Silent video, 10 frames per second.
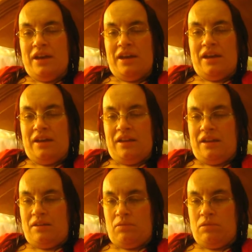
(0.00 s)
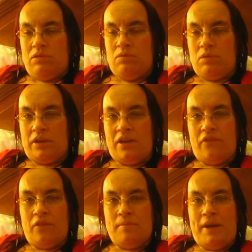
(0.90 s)
and I worked out
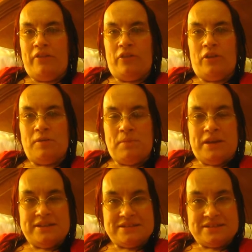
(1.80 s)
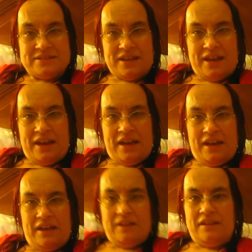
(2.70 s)
for about 30 minutes
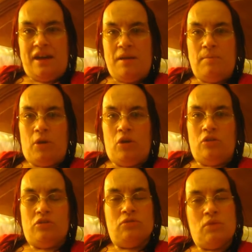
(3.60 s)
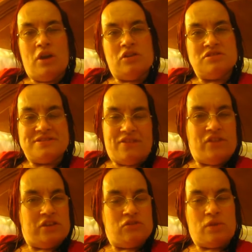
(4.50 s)
and I burned
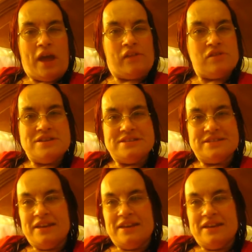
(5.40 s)
272 calories,